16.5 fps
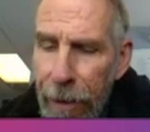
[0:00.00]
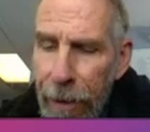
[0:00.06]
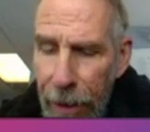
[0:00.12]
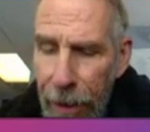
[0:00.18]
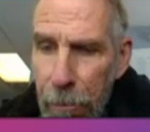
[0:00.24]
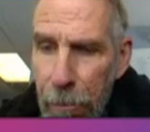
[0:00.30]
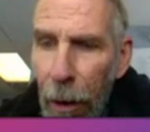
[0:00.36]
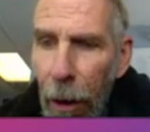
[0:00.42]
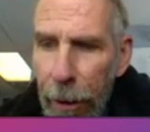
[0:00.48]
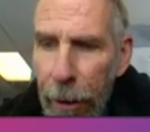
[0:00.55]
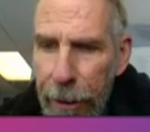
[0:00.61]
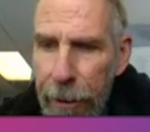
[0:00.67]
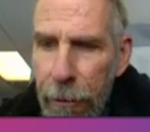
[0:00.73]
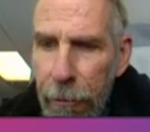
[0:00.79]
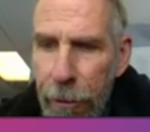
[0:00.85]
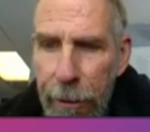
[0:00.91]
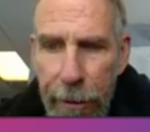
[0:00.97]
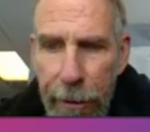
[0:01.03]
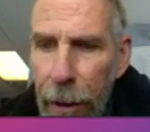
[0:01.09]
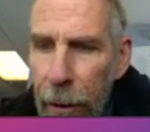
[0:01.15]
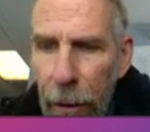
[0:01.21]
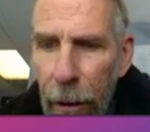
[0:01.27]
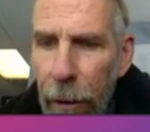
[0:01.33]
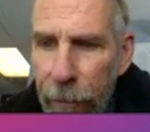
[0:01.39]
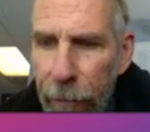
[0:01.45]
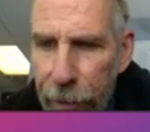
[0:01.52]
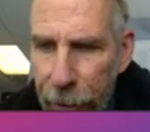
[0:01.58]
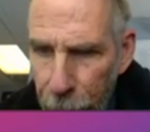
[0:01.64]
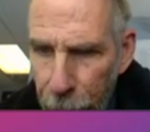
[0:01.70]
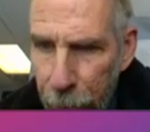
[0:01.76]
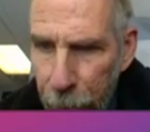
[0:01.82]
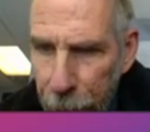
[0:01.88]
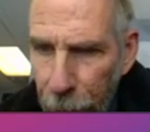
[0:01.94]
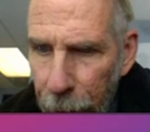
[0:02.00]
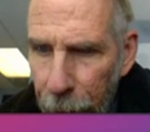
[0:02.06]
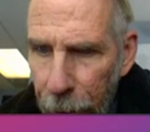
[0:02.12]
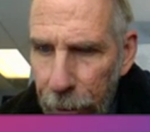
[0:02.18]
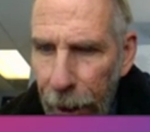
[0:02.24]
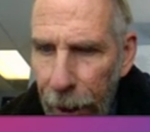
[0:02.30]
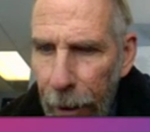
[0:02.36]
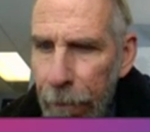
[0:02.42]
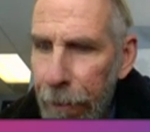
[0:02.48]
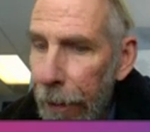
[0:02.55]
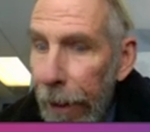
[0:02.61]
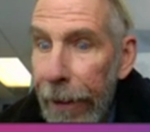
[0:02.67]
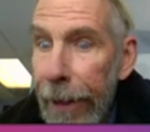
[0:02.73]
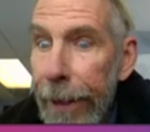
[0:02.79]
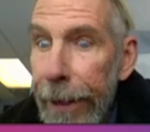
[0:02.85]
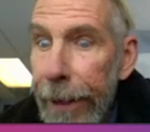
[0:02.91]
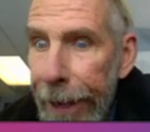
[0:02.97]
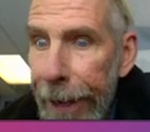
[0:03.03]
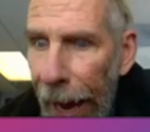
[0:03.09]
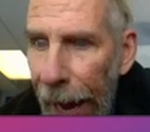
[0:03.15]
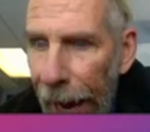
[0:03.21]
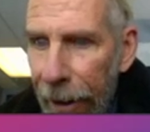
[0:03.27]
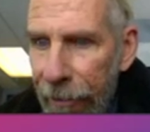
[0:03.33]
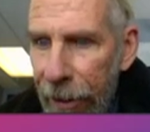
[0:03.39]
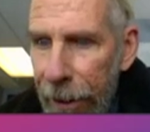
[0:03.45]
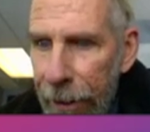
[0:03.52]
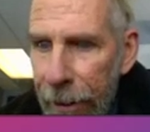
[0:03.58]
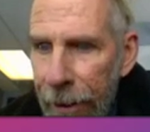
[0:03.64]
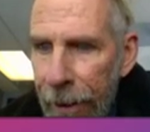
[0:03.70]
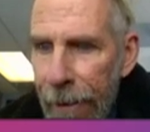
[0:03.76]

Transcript: they bought into it, they loved your program, and they didn't have it.